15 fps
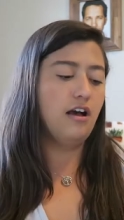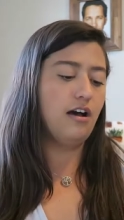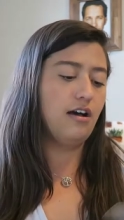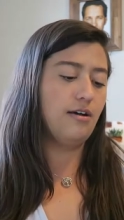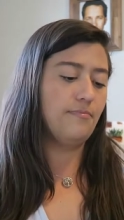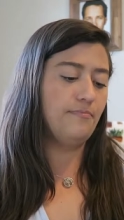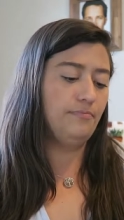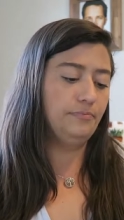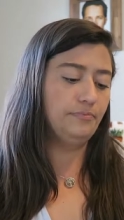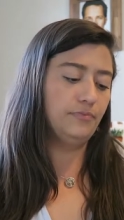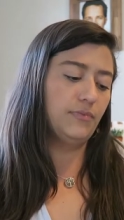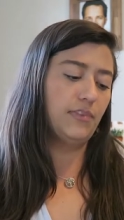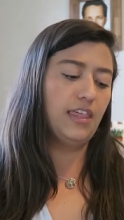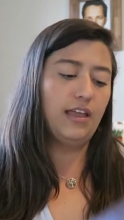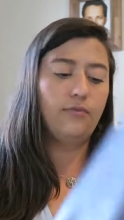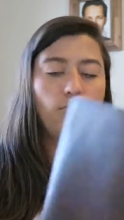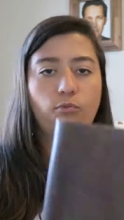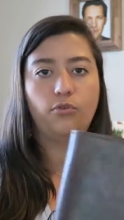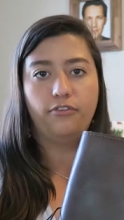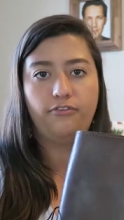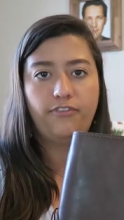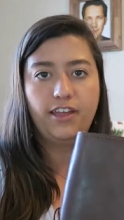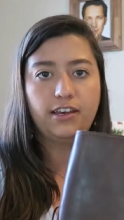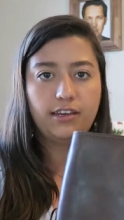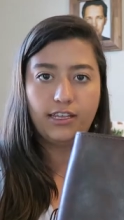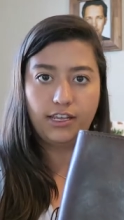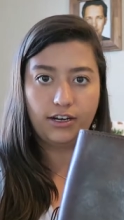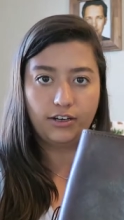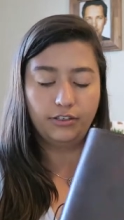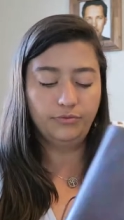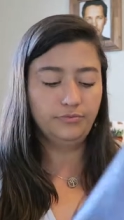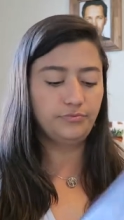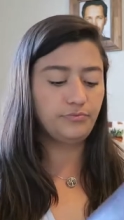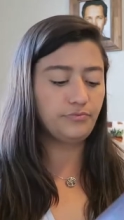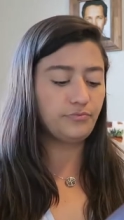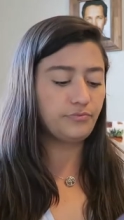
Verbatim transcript: um, that will fit in here.